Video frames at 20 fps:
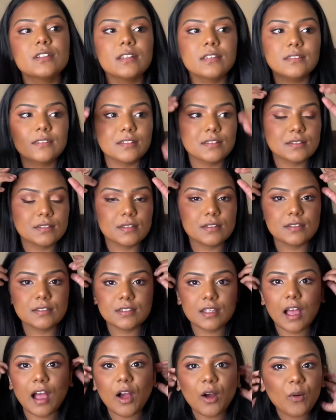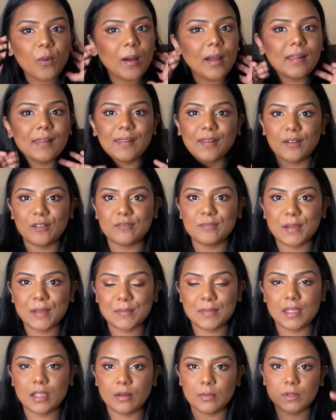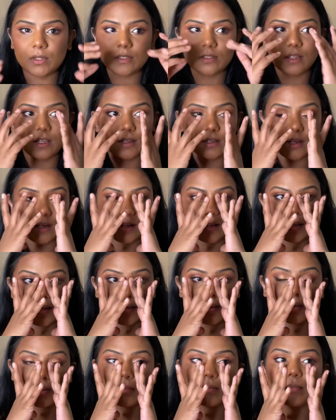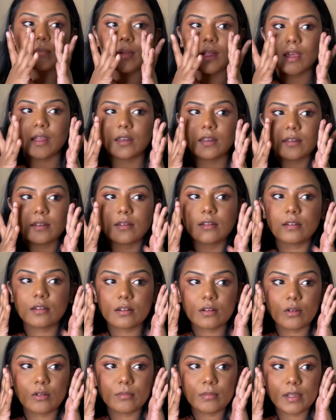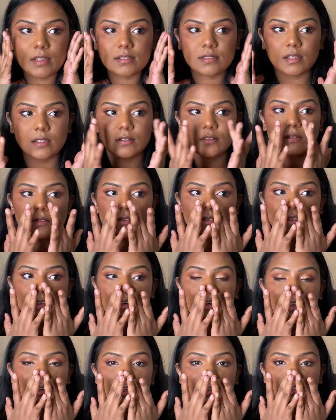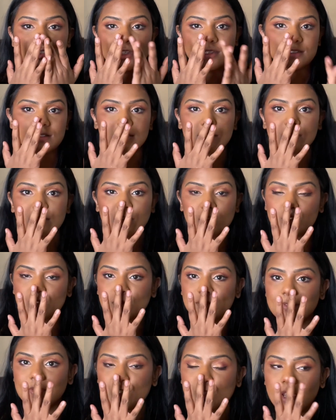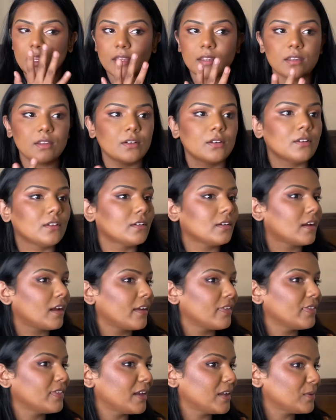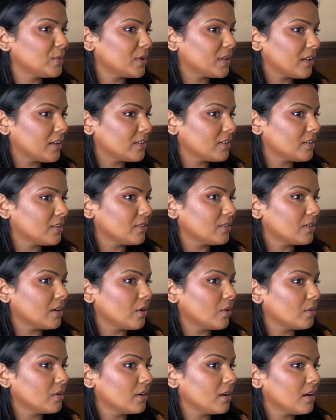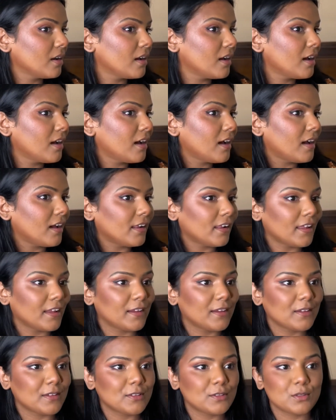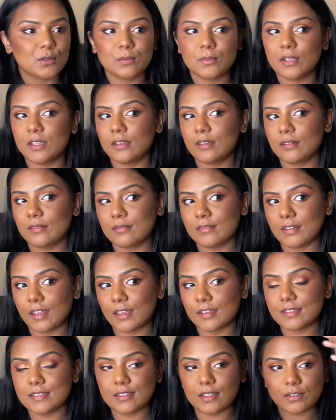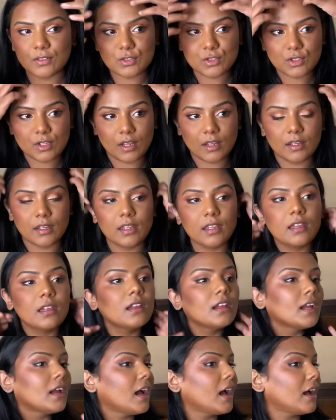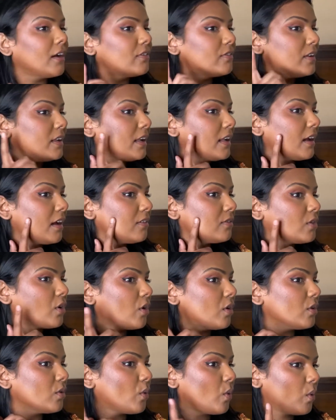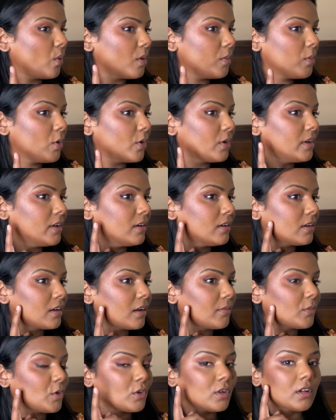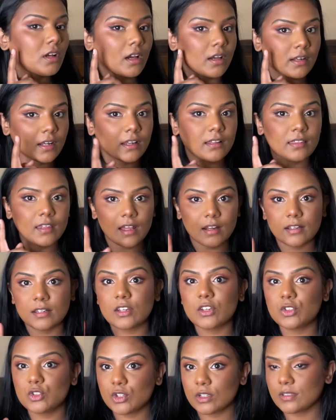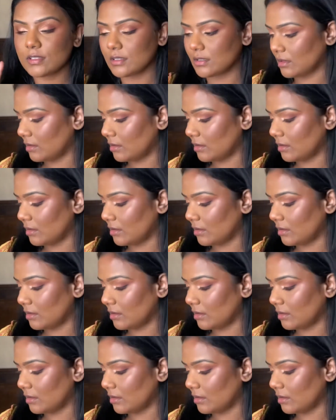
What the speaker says: this is how I love my makeup in the night. I like it matte around my centers, just a touch of shine here, and then when I turn around, I like it to be nice and shiny. I feel like I've gone overboard here. I'm going to correct that just a